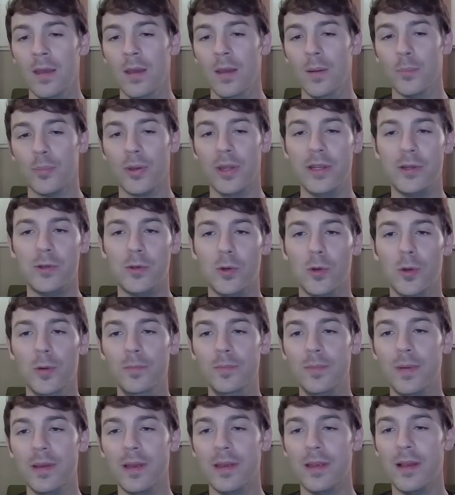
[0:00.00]
pretty
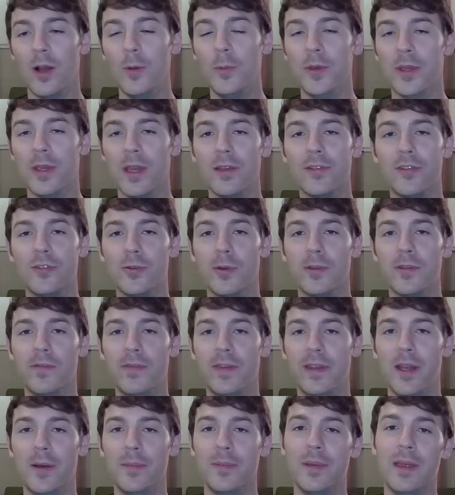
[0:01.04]
cool. Hope you guys enjoyed the
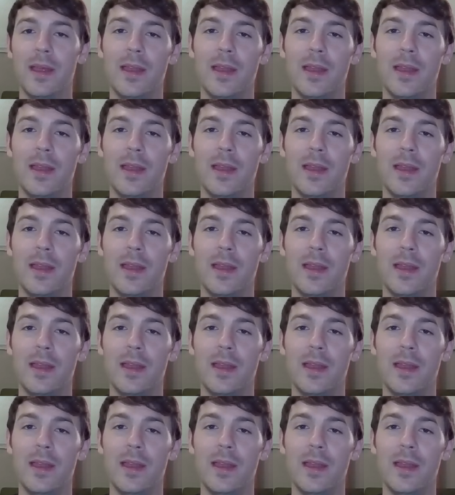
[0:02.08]
video.